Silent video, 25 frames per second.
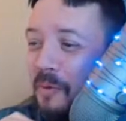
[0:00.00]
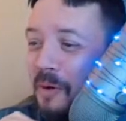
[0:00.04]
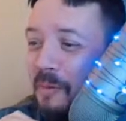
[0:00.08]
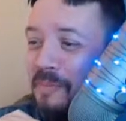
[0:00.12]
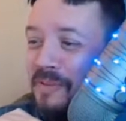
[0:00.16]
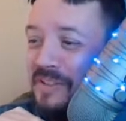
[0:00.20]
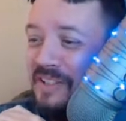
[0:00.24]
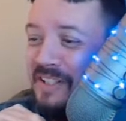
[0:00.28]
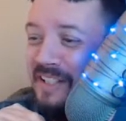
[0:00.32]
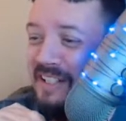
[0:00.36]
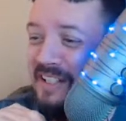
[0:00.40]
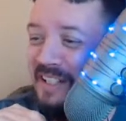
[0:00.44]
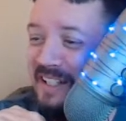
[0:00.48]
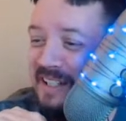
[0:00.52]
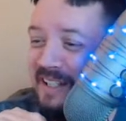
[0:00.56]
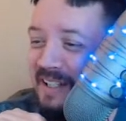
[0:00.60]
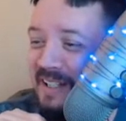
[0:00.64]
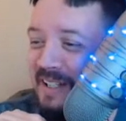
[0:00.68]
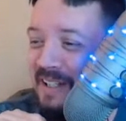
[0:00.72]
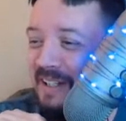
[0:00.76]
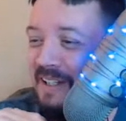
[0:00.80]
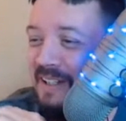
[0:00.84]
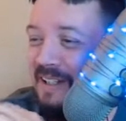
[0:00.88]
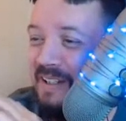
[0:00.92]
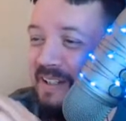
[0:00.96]
Whoops.
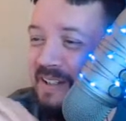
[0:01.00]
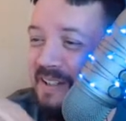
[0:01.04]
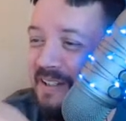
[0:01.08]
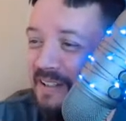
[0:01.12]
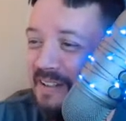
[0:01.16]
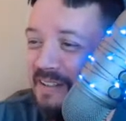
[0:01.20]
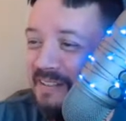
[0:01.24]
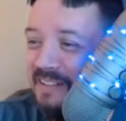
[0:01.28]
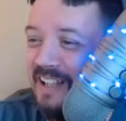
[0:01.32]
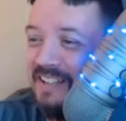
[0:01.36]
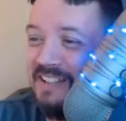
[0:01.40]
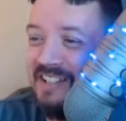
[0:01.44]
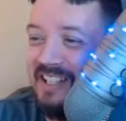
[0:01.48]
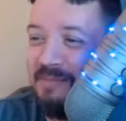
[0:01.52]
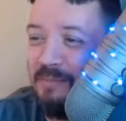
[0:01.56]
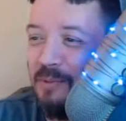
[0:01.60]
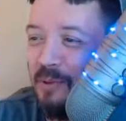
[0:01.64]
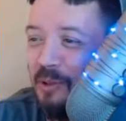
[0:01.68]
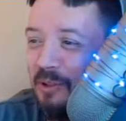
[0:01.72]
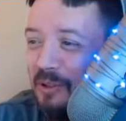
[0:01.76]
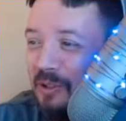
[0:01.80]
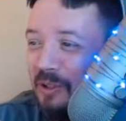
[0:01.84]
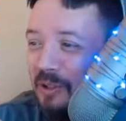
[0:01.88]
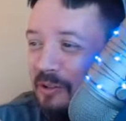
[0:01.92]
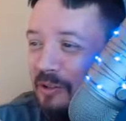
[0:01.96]
Lots of
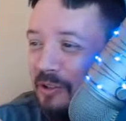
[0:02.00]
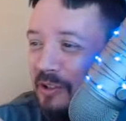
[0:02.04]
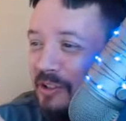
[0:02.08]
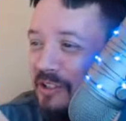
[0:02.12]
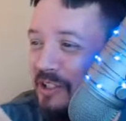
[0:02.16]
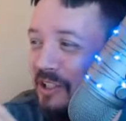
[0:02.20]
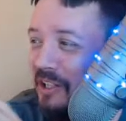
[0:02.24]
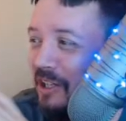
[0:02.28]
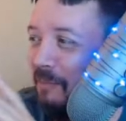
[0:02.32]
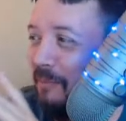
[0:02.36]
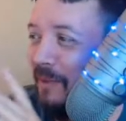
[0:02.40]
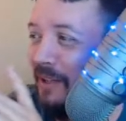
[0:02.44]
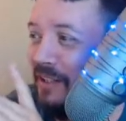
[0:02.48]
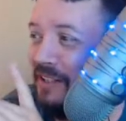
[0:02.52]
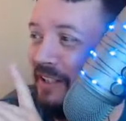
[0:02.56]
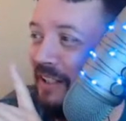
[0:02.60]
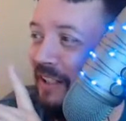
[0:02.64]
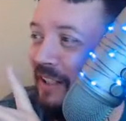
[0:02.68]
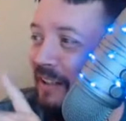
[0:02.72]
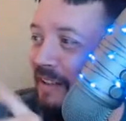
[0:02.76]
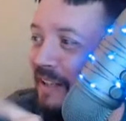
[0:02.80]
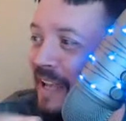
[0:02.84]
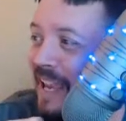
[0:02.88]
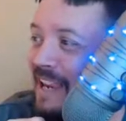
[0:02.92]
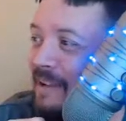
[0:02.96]
spoiler alerts here. But
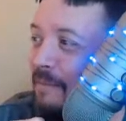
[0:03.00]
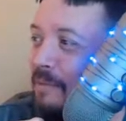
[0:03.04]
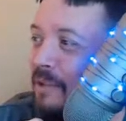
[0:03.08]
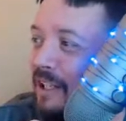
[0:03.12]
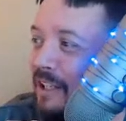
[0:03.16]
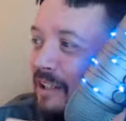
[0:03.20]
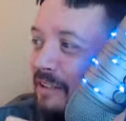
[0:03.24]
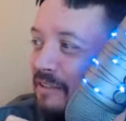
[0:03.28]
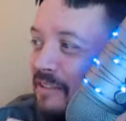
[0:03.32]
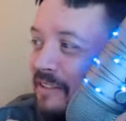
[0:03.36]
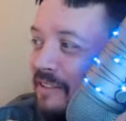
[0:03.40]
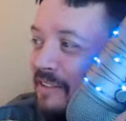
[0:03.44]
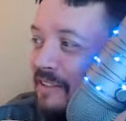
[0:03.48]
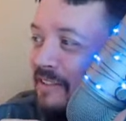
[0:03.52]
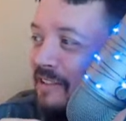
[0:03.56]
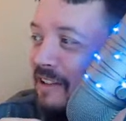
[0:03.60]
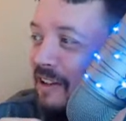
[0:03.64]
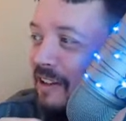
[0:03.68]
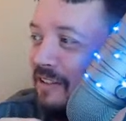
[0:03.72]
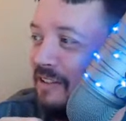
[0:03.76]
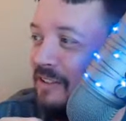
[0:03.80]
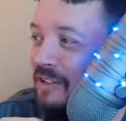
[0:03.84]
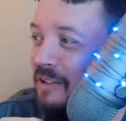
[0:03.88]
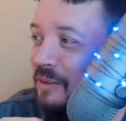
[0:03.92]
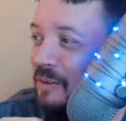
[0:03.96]
hey, I'm going to
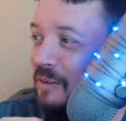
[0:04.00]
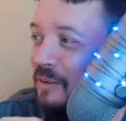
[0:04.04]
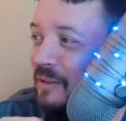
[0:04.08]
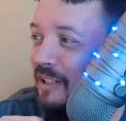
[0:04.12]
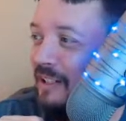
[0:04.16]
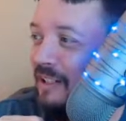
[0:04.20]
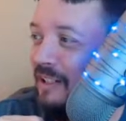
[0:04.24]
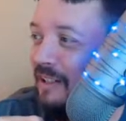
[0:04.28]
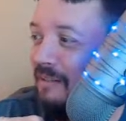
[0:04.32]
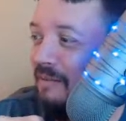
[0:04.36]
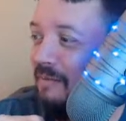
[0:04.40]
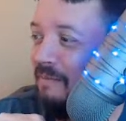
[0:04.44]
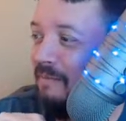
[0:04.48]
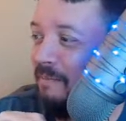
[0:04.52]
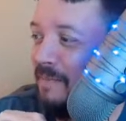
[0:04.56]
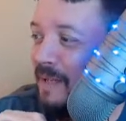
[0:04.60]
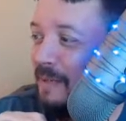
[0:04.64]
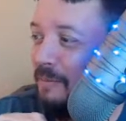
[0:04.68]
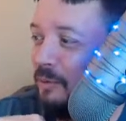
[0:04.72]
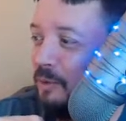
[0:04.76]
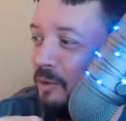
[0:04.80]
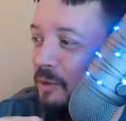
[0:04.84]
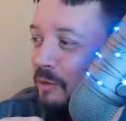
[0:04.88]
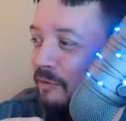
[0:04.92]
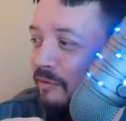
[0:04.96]
talk to
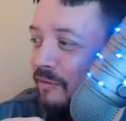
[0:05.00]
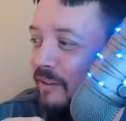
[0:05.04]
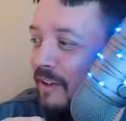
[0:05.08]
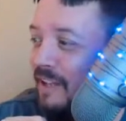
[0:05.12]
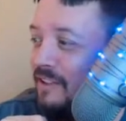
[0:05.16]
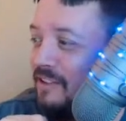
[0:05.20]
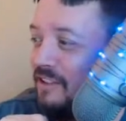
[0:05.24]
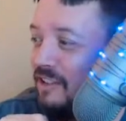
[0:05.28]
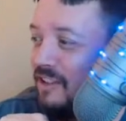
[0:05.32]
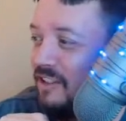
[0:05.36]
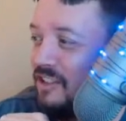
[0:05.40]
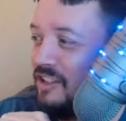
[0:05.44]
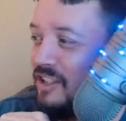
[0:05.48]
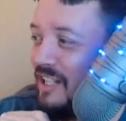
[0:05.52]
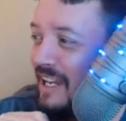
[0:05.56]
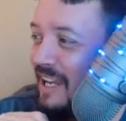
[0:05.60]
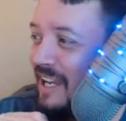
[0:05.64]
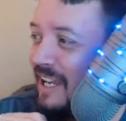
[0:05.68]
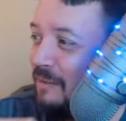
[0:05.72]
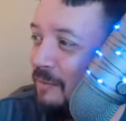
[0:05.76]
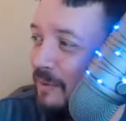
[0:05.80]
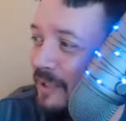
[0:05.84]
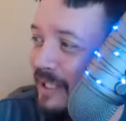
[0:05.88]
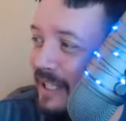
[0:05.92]
people who have entered the chat. We